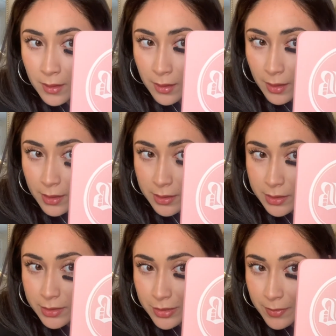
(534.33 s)
I had a
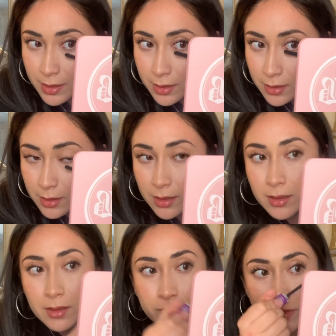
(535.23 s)
teacher back in the day
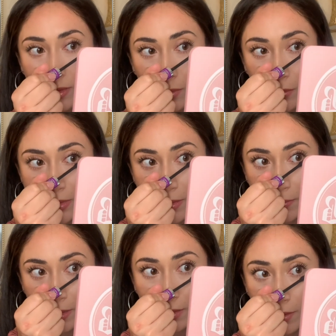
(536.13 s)
that would always
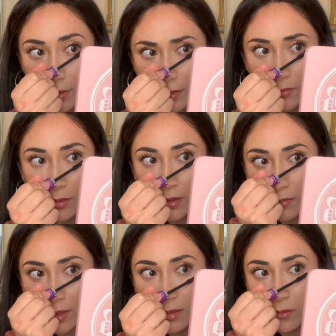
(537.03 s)
complain about his wife
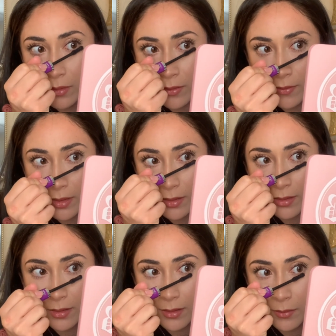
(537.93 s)
making weird faces
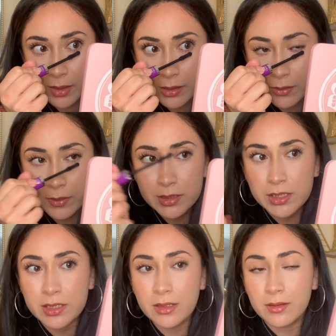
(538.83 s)
in the mirror when she
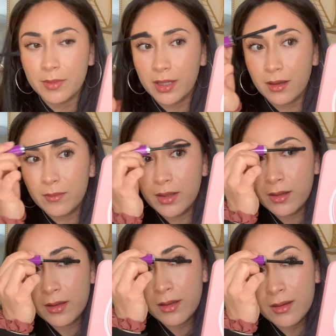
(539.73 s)
did her makeup.
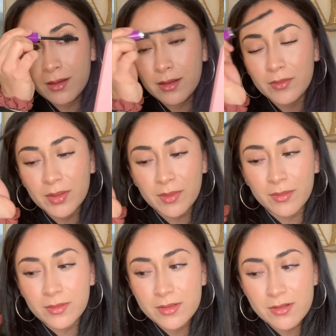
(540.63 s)
I'm like,
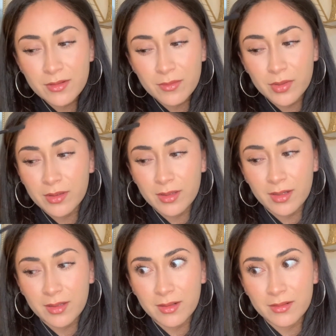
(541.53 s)
maybe we shouldn't bring that
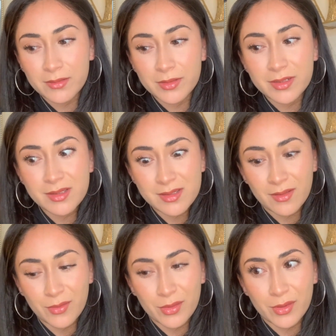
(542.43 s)
here. We're in
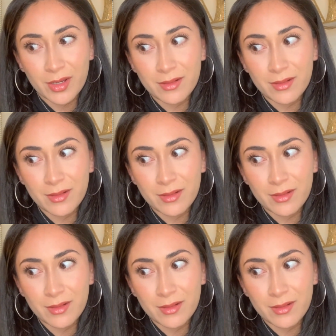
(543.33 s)
7th grade.